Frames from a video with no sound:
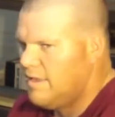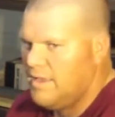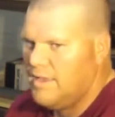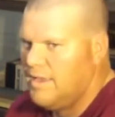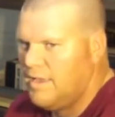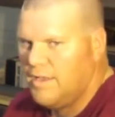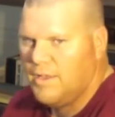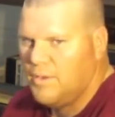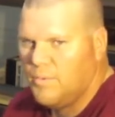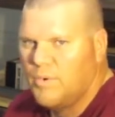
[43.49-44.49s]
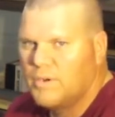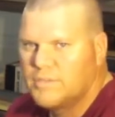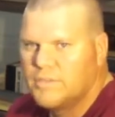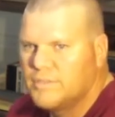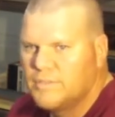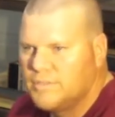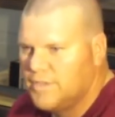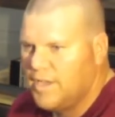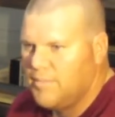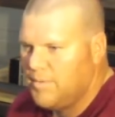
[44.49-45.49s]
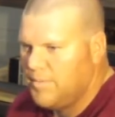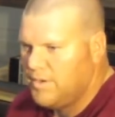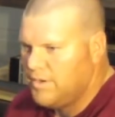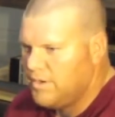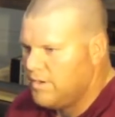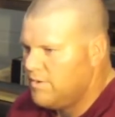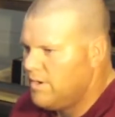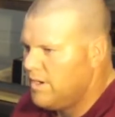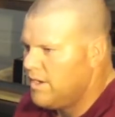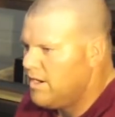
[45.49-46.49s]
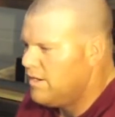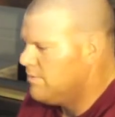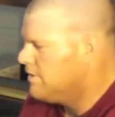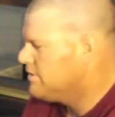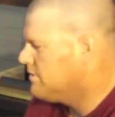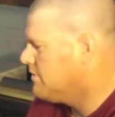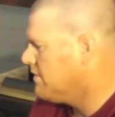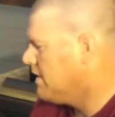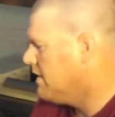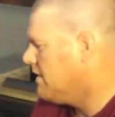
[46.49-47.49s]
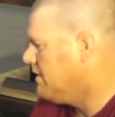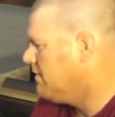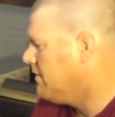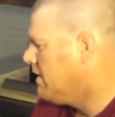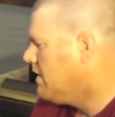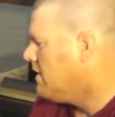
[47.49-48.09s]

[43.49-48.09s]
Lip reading: It works just the same. I mean, you can go to any hardware store and get this.